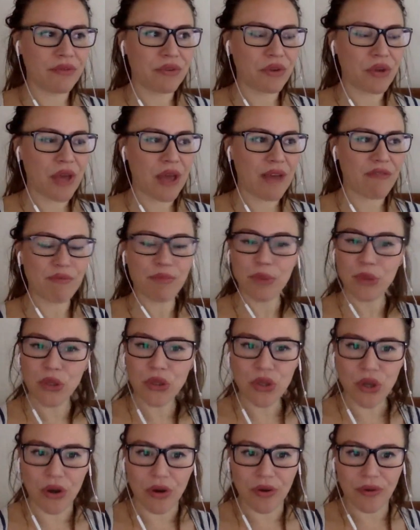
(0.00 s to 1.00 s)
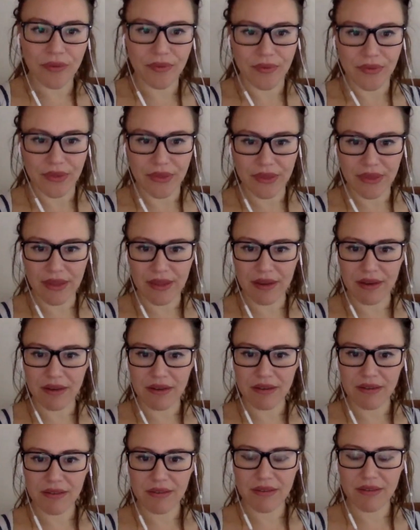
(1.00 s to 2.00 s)
you have Pluto there
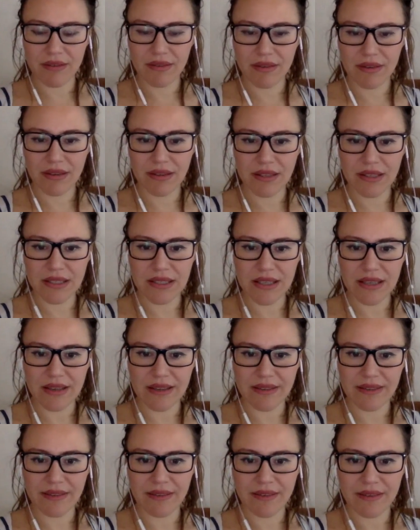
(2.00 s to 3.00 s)
in the second?